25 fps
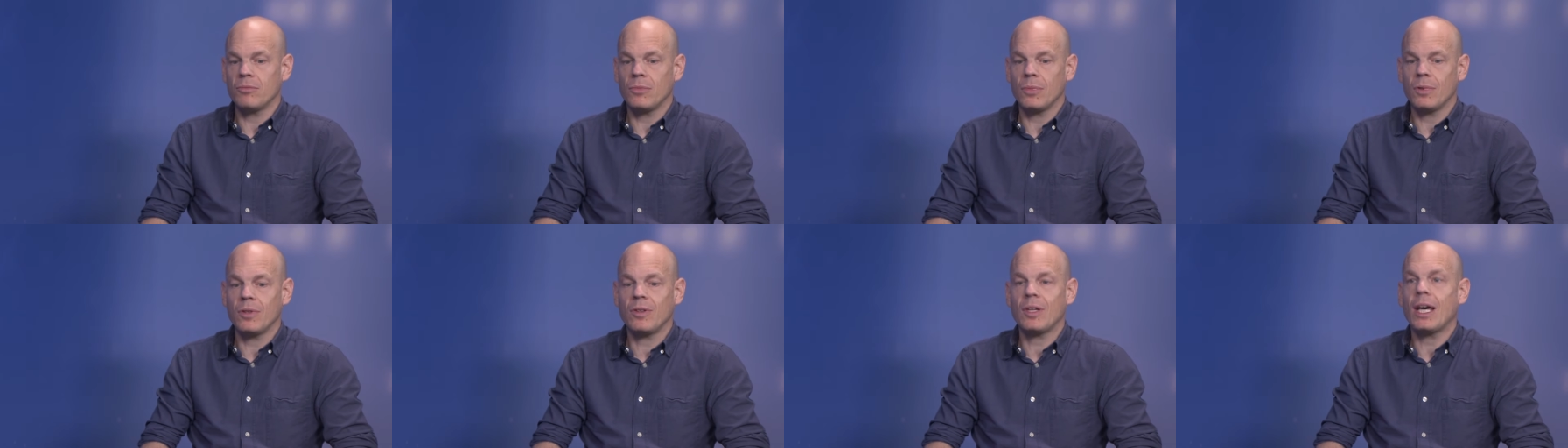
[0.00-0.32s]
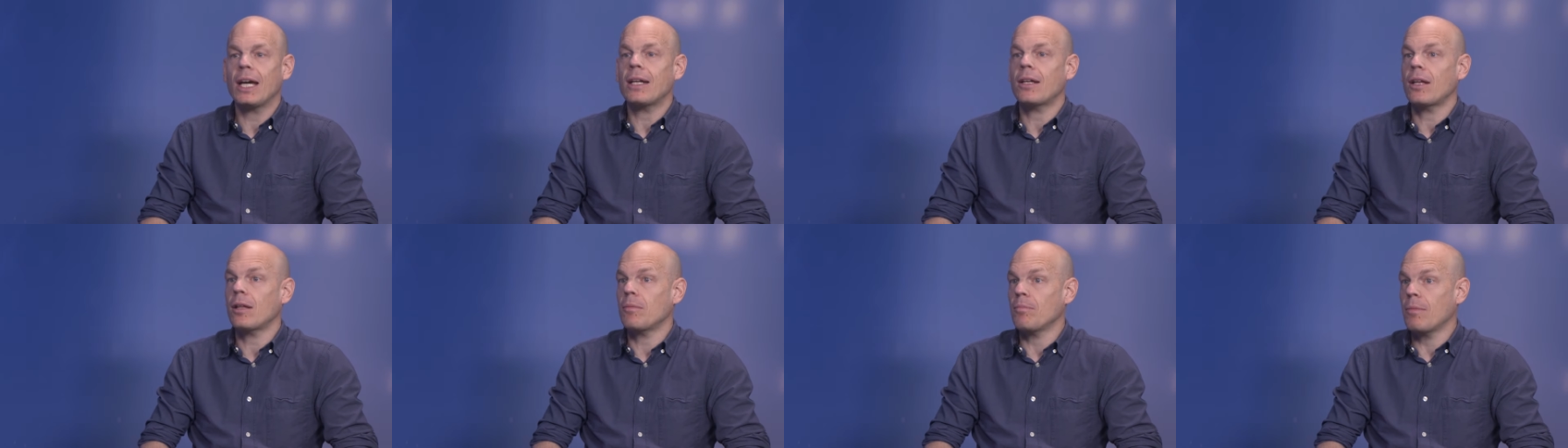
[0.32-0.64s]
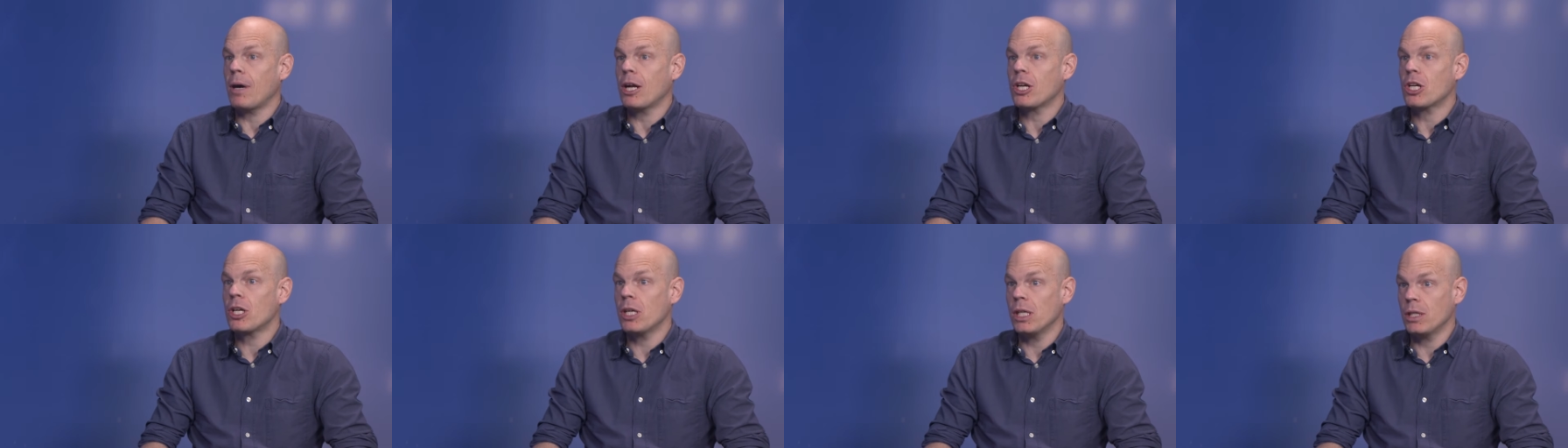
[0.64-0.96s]
cited
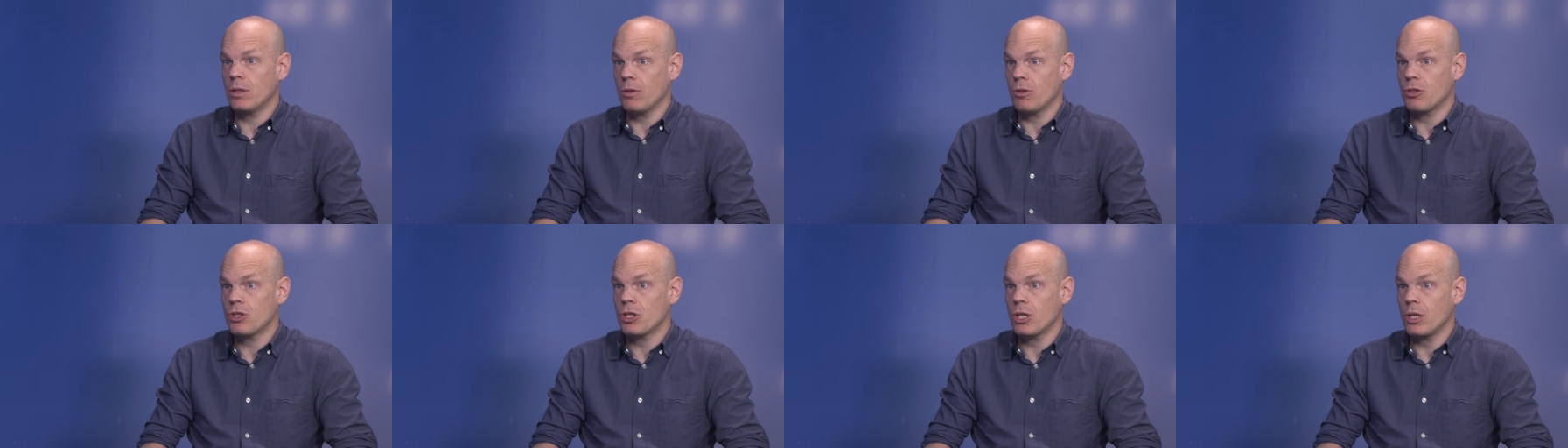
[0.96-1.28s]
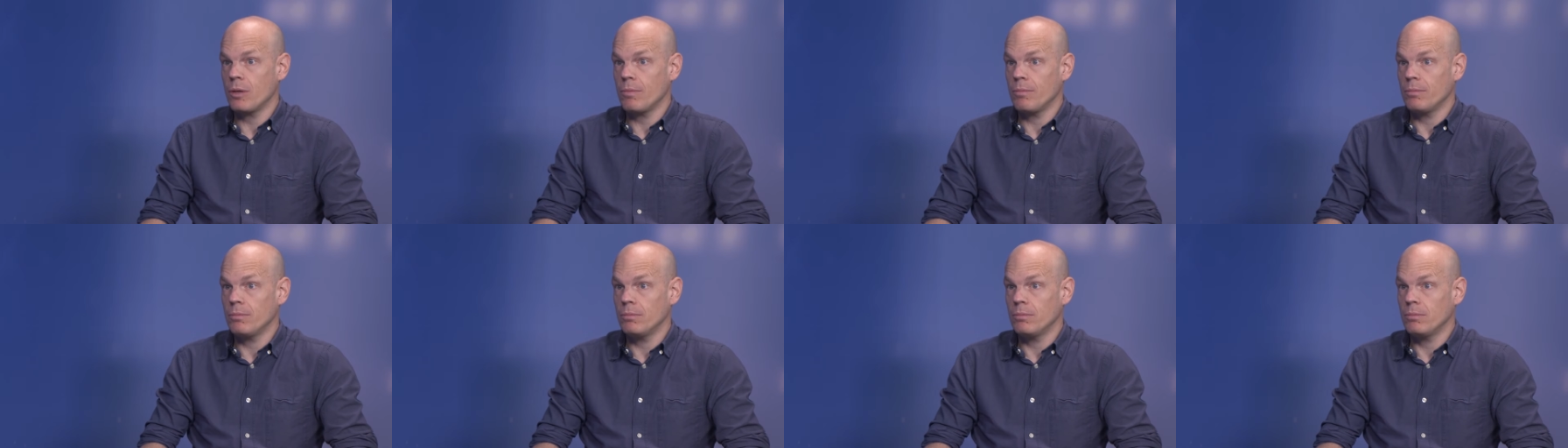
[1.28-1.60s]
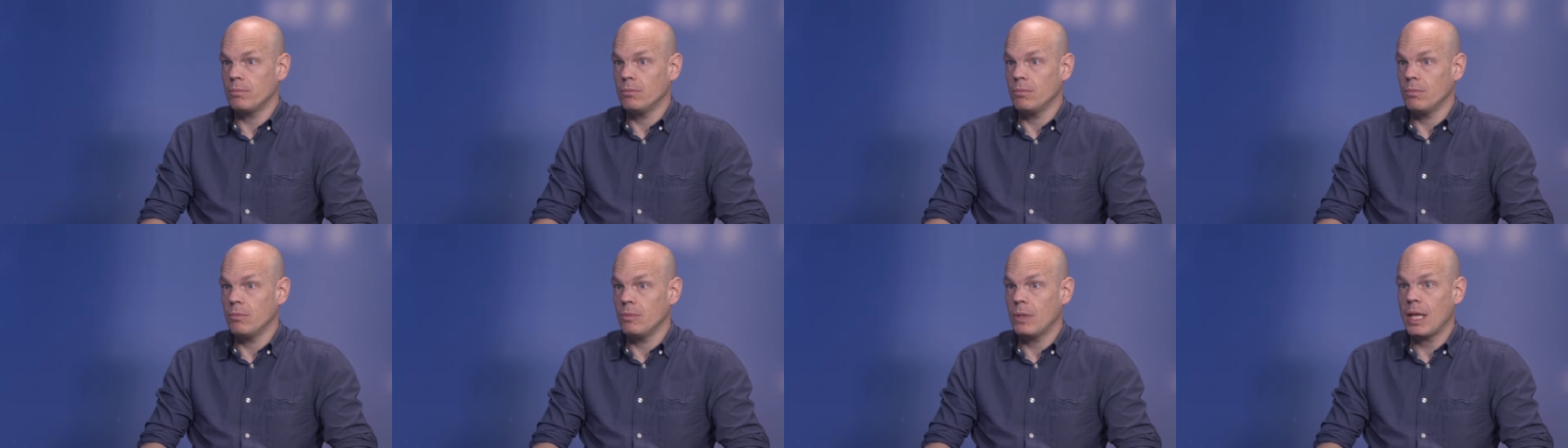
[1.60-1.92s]
much literature.
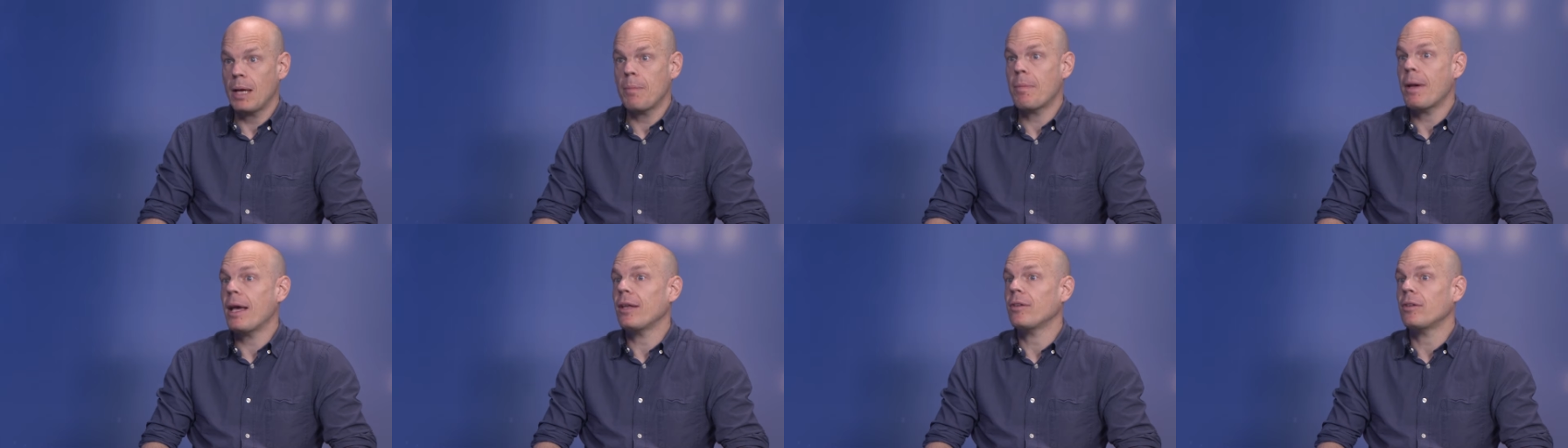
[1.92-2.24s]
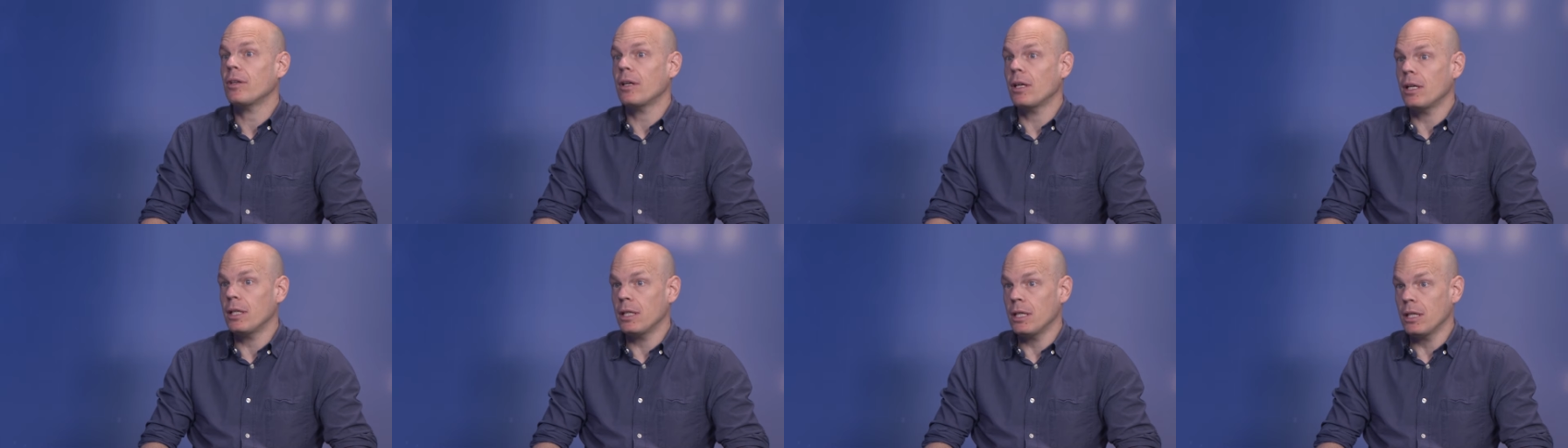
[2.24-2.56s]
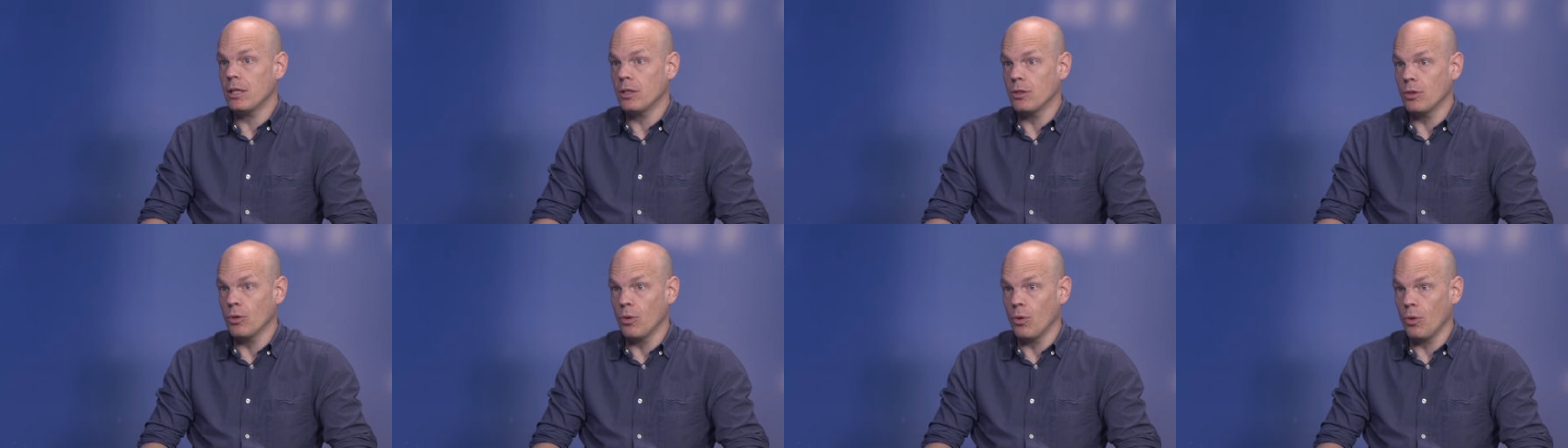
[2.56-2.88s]
They basically
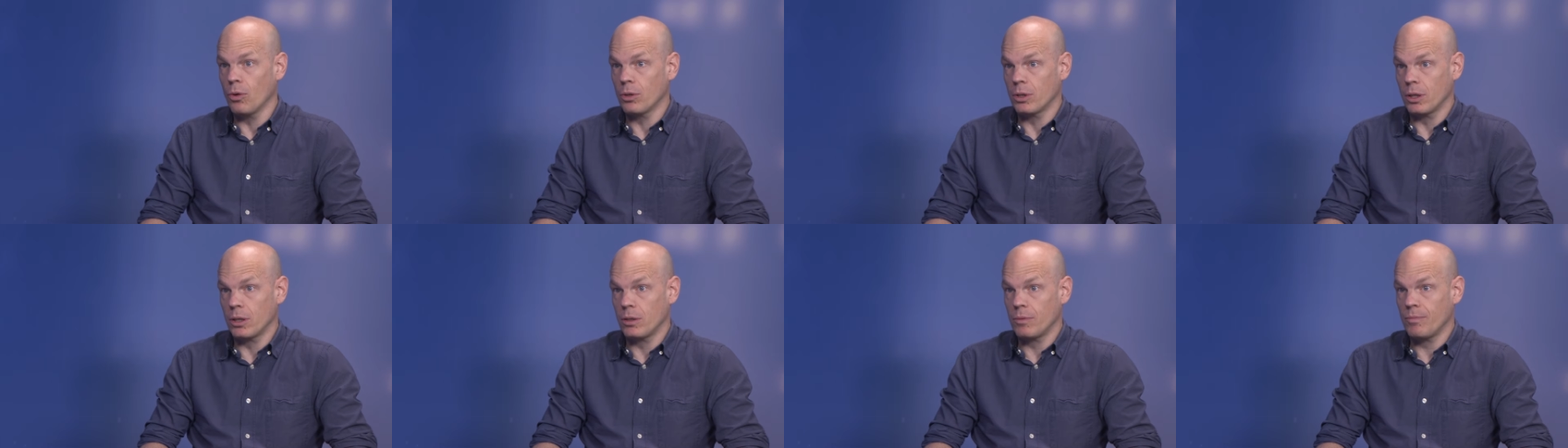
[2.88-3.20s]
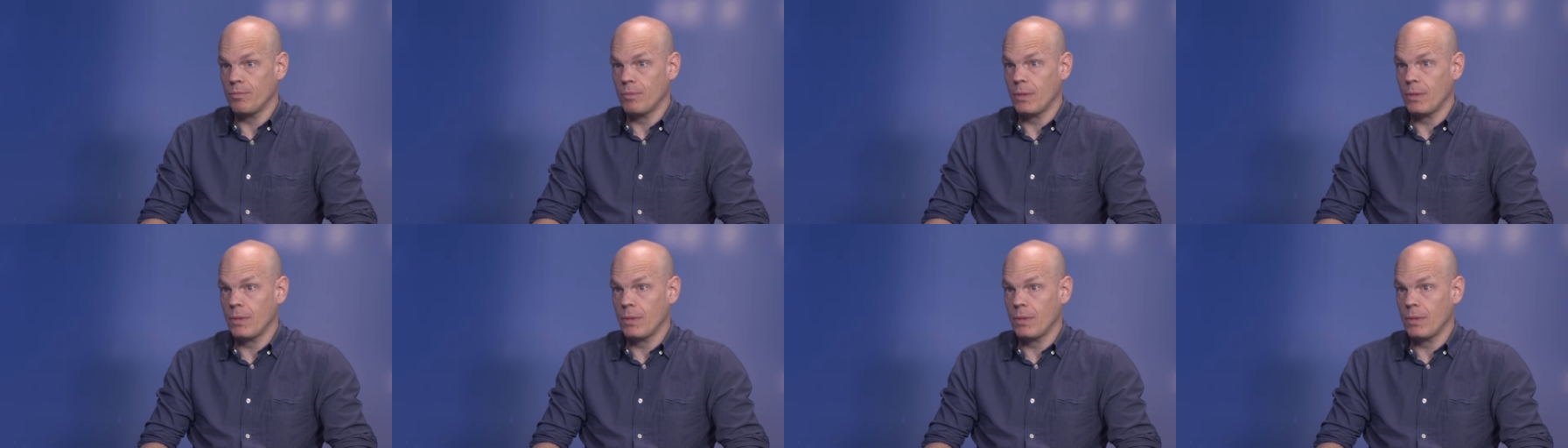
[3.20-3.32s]
ignored it.